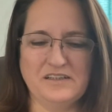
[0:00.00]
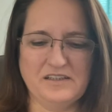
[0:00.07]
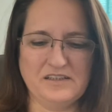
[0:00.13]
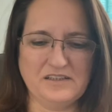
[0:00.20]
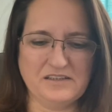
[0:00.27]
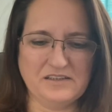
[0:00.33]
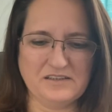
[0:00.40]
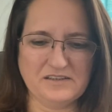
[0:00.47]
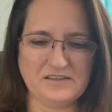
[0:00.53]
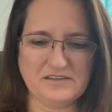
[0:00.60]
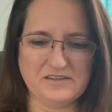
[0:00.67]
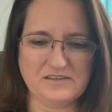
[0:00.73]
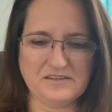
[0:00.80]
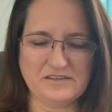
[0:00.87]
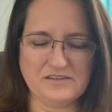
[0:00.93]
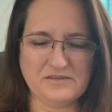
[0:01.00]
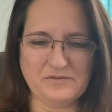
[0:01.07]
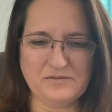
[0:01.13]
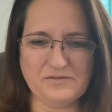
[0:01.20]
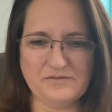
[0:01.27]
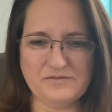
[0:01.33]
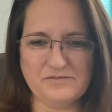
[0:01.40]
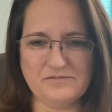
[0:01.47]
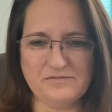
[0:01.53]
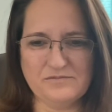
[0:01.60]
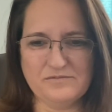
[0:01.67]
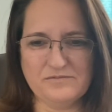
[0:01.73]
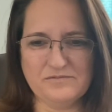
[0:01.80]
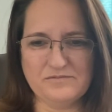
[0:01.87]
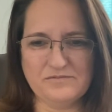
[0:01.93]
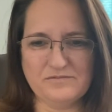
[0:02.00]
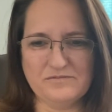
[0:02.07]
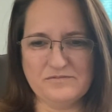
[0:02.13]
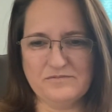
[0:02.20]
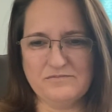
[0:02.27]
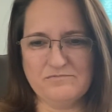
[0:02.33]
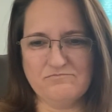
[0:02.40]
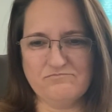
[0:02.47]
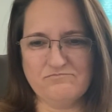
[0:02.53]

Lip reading: (no one is talking)